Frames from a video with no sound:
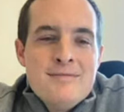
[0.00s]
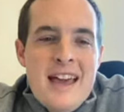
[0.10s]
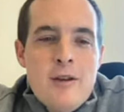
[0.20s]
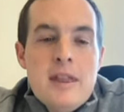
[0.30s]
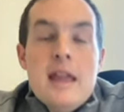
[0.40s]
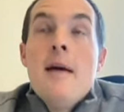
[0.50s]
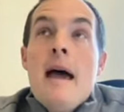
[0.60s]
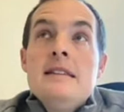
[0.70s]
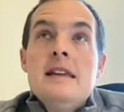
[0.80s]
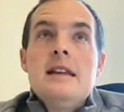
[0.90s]
I don't think
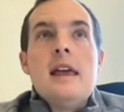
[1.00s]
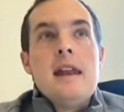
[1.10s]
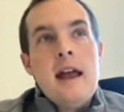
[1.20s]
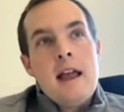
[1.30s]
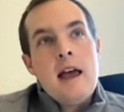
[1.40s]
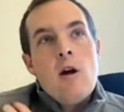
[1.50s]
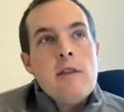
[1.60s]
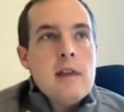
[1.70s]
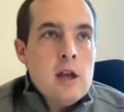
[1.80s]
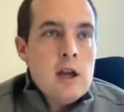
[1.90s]
I did get. I got all
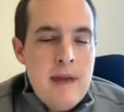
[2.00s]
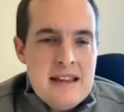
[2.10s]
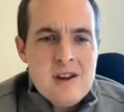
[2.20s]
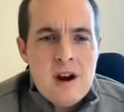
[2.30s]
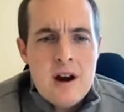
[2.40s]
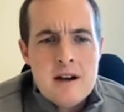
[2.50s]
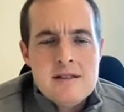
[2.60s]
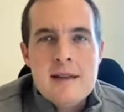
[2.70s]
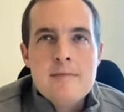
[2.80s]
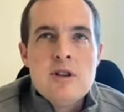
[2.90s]
the good base cards:
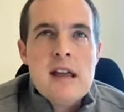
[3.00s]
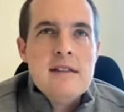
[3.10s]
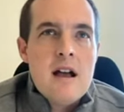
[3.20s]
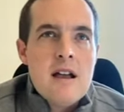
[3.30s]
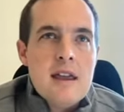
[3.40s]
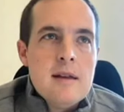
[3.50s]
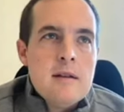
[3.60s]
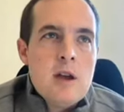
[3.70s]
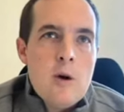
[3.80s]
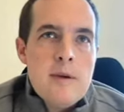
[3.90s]
MJ, Duncan,
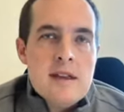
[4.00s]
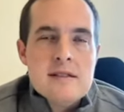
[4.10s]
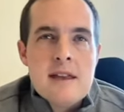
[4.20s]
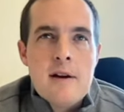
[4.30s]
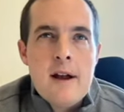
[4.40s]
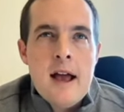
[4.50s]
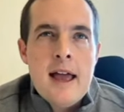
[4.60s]
Kobe, etc.